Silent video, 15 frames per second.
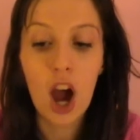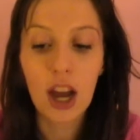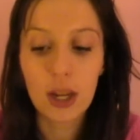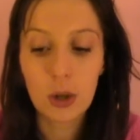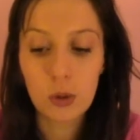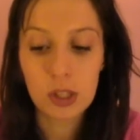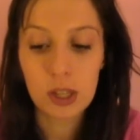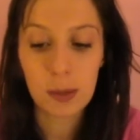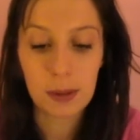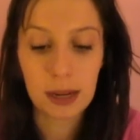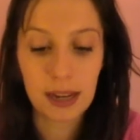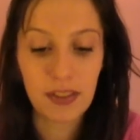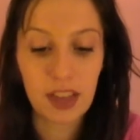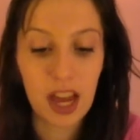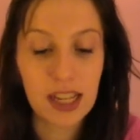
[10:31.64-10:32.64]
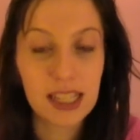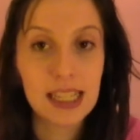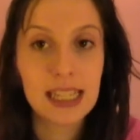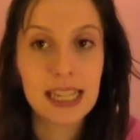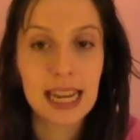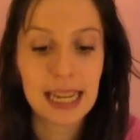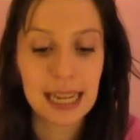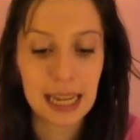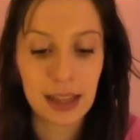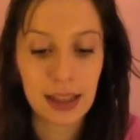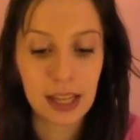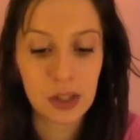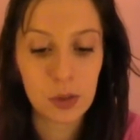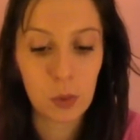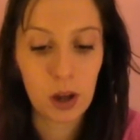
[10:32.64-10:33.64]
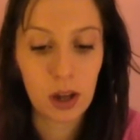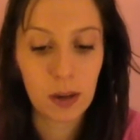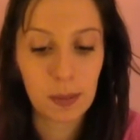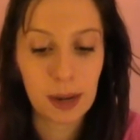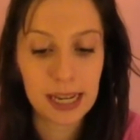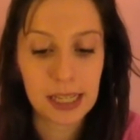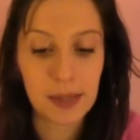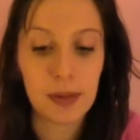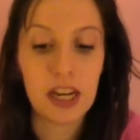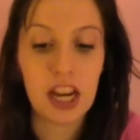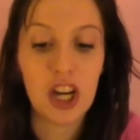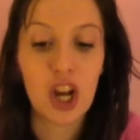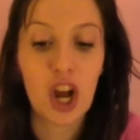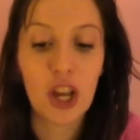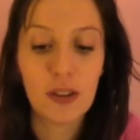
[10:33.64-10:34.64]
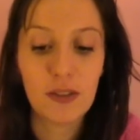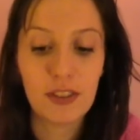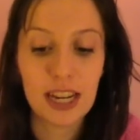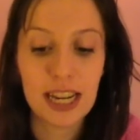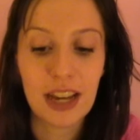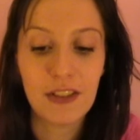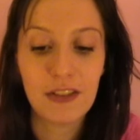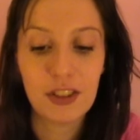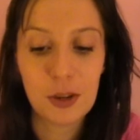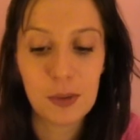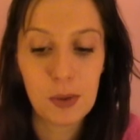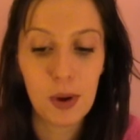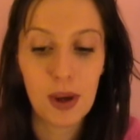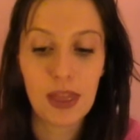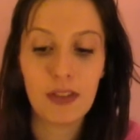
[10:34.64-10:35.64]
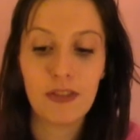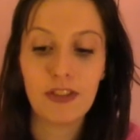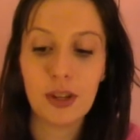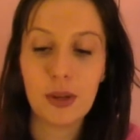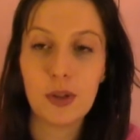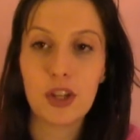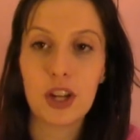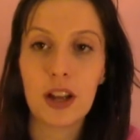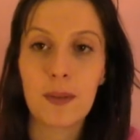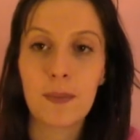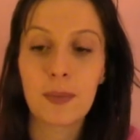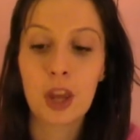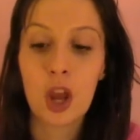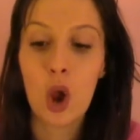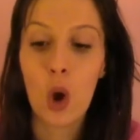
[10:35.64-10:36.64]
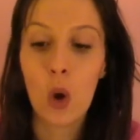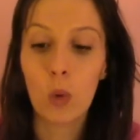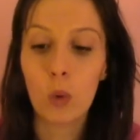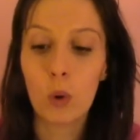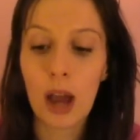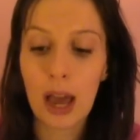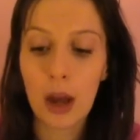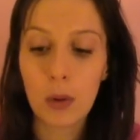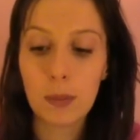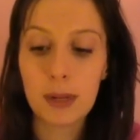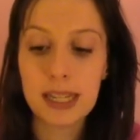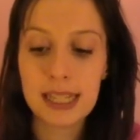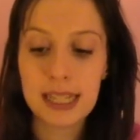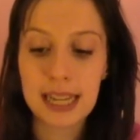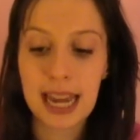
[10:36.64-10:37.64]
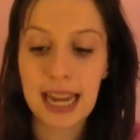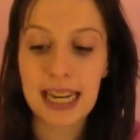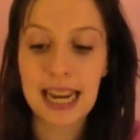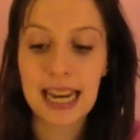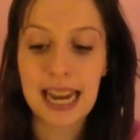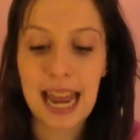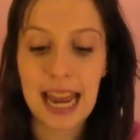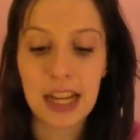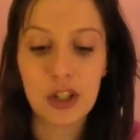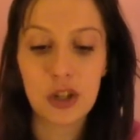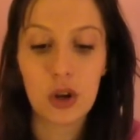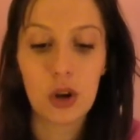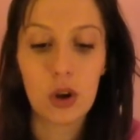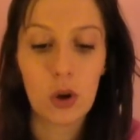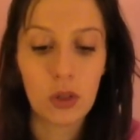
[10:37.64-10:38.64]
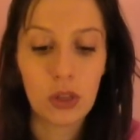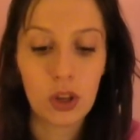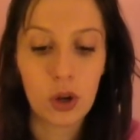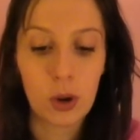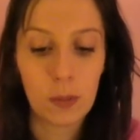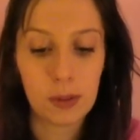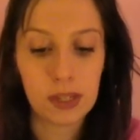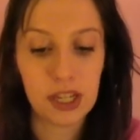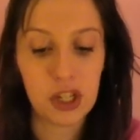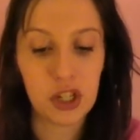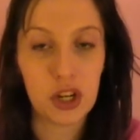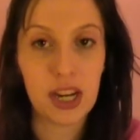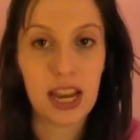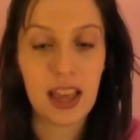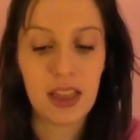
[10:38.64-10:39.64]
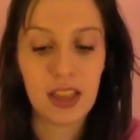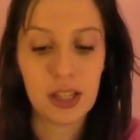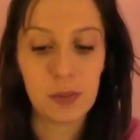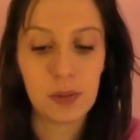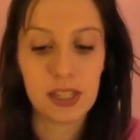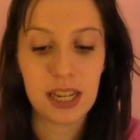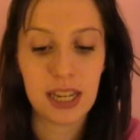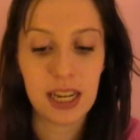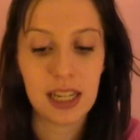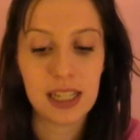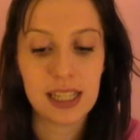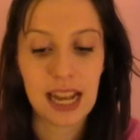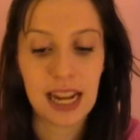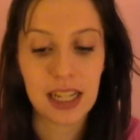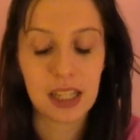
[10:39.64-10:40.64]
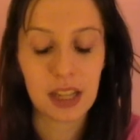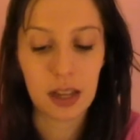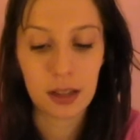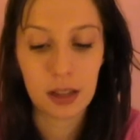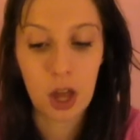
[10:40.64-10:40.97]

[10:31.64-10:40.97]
I also believe that undertaking this work placement, and hopefully a few more in the future, will help me to gain an edge on the competition in this particular sector.